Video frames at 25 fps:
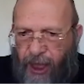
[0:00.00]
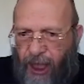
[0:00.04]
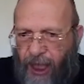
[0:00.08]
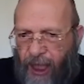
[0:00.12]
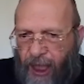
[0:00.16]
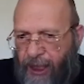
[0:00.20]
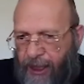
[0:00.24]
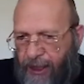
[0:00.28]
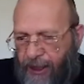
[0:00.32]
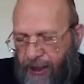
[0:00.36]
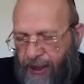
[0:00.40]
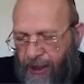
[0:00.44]

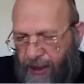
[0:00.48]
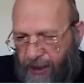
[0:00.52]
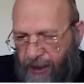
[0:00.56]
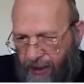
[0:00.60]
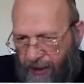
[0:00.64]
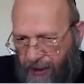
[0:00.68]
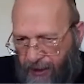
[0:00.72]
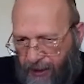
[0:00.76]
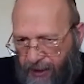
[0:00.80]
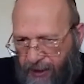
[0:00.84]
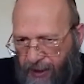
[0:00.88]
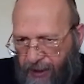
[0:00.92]
and
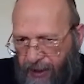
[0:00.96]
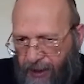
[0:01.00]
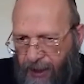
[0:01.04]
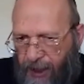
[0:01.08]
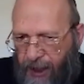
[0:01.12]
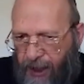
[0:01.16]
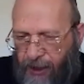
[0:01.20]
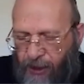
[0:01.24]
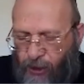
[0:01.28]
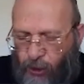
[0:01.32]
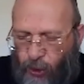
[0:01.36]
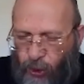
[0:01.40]

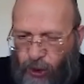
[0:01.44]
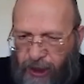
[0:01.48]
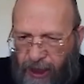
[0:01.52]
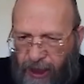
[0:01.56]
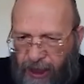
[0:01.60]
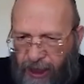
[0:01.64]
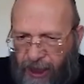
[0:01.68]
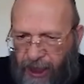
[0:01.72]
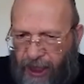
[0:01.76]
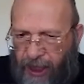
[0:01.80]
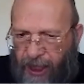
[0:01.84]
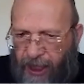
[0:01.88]

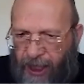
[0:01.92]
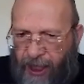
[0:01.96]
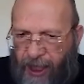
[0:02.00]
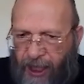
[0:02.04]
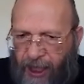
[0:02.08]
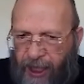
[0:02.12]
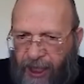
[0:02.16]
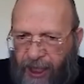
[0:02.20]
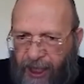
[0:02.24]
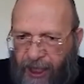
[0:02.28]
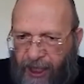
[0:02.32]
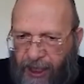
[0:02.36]

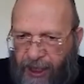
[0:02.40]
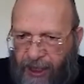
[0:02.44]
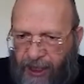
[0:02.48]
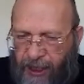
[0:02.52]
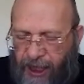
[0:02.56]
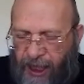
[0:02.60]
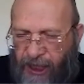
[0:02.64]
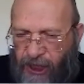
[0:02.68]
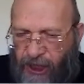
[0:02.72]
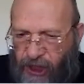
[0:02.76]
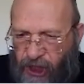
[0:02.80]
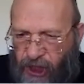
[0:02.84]

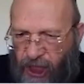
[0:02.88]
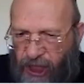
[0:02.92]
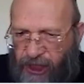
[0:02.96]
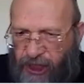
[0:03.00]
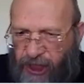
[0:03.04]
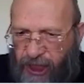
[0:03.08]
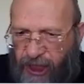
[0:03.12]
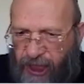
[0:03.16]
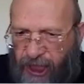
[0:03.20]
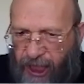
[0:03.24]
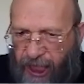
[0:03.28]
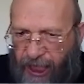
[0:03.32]
then
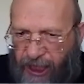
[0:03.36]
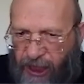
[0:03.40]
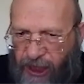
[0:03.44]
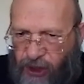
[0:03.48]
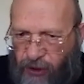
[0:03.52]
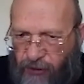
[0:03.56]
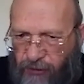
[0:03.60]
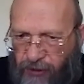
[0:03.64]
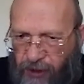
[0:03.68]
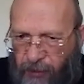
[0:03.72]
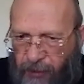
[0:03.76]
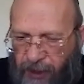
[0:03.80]
change the
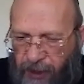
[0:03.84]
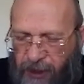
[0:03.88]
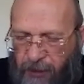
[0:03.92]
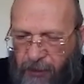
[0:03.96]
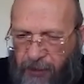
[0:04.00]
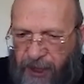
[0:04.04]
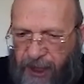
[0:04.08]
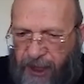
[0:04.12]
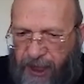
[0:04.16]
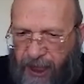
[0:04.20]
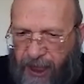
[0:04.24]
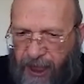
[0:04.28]
direction of the
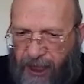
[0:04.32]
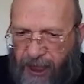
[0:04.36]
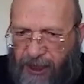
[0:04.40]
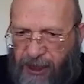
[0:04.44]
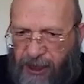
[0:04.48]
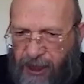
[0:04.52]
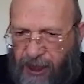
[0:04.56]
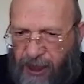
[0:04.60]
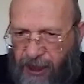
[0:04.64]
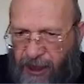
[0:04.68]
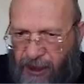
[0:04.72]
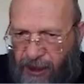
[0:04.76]

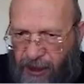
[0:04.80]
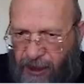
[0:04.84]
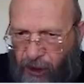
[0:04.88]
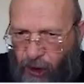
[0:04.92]
multiplication,